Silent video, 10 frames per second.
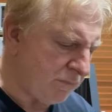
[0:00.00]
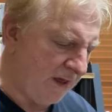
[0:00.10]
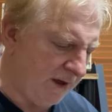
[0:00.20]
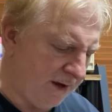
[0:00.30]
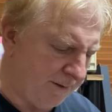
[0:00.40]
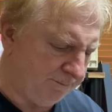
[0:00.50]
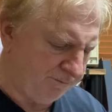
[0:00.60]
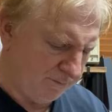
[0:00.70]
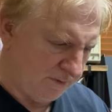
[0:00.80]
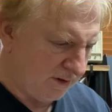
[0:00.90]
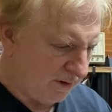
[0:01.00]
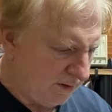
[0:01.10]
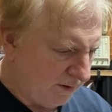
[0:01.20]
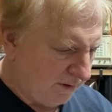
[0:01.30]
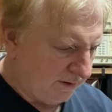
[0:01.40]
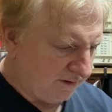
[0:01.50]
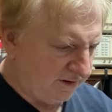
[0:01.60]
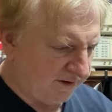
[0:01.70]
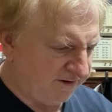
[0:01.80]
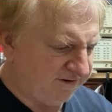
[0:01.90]
Yeah,
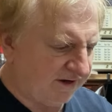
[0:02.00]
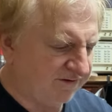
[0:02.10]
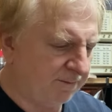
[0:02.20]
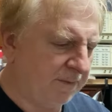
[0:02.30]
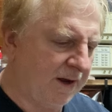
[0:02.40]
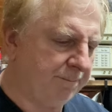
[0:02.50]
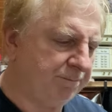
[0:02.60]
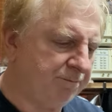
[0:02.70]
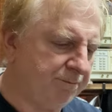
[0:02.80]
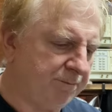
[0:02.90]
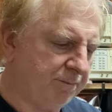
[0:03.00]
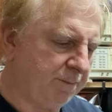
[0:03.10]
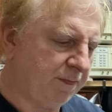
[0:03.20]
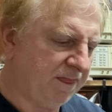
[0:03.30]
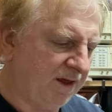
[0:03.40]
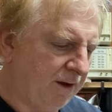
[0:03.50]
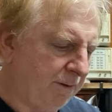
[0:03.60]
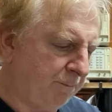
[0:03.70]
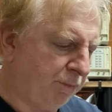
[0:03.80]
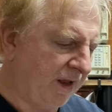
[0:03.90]
this had some
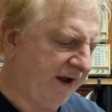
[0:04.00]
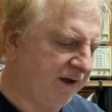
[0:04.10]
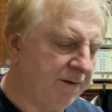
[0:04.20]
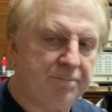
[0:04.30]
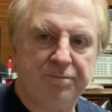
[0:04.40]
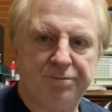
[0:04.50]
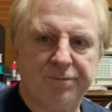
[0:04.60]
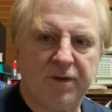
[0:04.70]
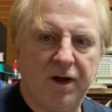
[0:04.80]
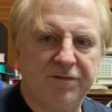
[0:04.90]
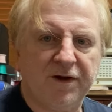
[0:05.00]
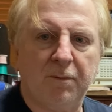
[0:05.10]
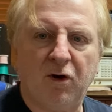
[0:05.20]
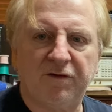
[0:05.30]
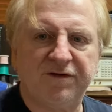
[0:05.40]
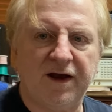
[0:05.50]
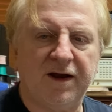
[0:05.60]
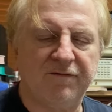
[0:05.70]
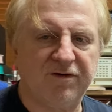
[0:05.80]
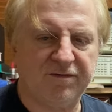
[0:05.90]
black. I think I might have done
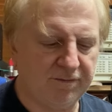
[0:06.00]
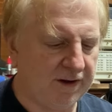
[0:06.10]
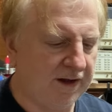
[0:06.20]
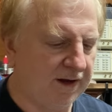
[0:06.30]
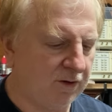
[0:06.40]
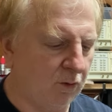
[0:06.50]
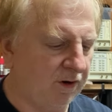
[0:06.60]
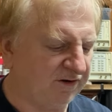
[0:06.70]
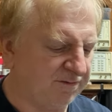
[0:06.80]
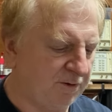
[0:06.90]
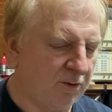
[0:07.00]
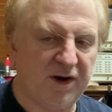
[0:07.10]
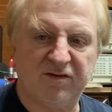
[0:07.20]
another coil experiment.